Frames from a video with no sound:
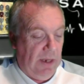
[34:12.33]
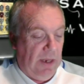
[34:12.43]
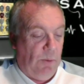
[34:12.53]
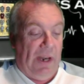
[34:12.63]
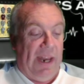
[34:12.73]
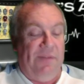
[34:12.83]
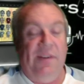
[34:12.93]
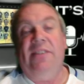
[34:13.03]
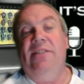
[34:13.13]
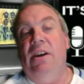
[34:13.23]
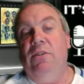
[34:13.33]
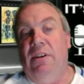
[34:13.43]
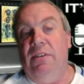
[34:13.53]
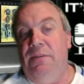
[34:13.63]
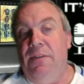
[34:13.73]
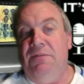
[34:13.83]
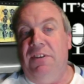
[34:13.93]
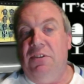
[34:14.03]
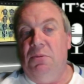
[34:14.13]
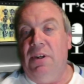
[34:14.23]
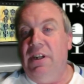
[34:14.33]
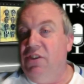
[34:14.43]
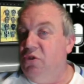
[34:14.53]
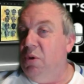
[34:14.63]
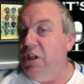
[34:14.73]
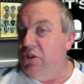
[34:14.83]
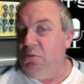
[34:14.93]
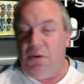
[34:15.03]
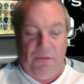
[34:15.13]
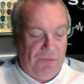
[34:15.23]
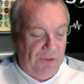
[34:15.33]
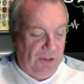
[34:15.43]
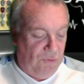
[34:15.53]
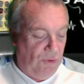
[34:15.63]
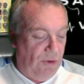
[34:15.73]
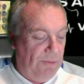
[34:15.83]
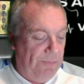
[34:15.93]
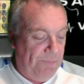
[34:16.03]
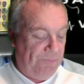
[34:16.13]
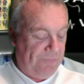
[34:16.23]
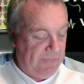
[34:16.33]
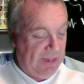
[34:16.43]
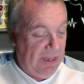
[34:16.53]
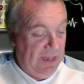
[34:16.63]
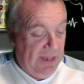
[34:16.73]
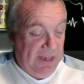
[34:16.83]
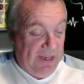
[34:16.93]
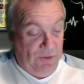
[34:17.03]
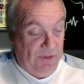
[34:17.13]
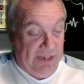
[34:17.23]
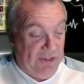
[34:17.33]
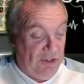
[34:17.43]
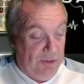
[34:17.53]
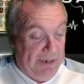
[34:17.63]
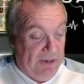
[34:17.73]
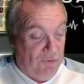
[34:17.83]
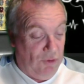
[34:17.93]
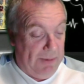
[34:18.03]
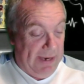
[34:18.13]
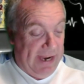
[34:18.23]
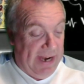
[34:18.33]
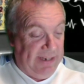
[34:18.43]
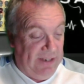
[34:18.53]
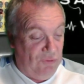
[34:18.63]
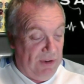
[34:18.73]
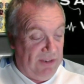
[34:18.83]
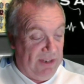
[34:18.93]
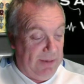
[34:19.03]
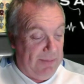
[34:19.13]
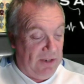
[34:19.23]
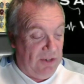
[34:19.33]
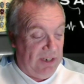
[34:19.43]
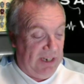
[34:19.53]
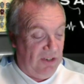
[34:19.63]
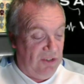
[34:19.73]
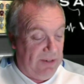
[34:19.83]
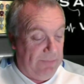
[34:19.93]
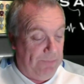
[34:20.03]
Well, Latvia is now down to 50-1. It's 20-1 for the draw. Don't think it's going to be a draw by any stretch of the imagination.